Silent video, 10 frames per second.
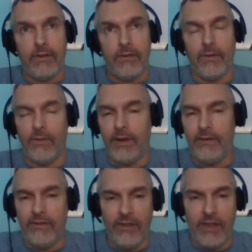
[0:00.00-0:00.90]
So what
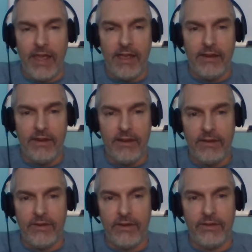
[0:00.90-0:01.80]
is the land
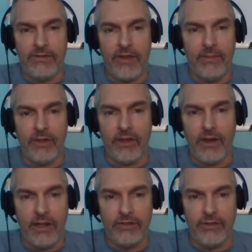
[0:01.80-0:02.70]
during the time of the
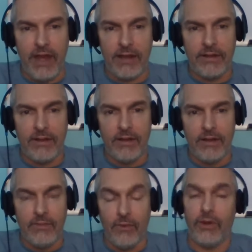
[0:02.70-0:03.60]
contract?
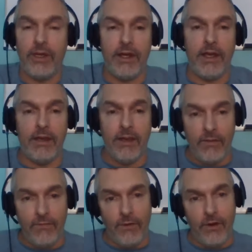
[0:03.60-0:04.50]
Well, in a
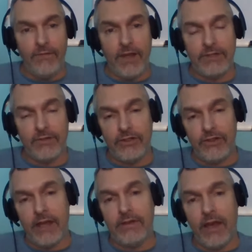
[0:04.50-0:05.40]
foreign vessel and
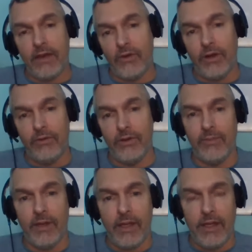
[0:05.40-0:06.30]
dry dock
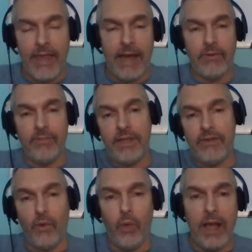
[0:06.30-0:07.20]
courtroom, that would be
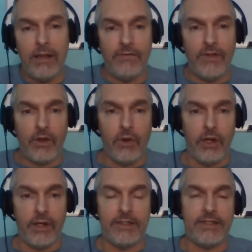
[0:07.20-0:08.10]
the well of the
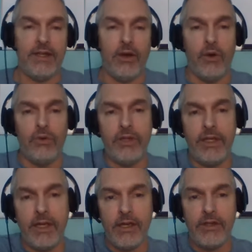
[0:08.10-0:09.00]
court. It's the
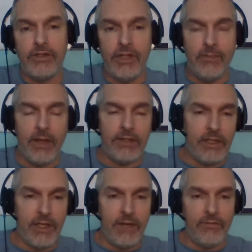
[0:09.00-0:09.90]
only
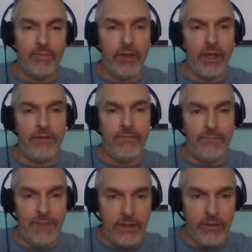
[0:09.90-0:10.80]
geometric level plane
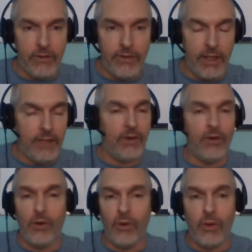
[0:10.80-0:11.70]
field in the
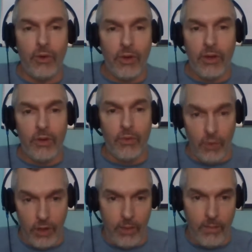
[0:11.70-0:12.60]
whole
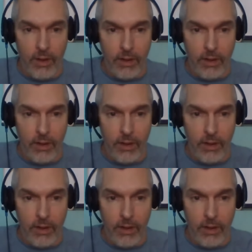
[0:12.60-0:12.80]
room.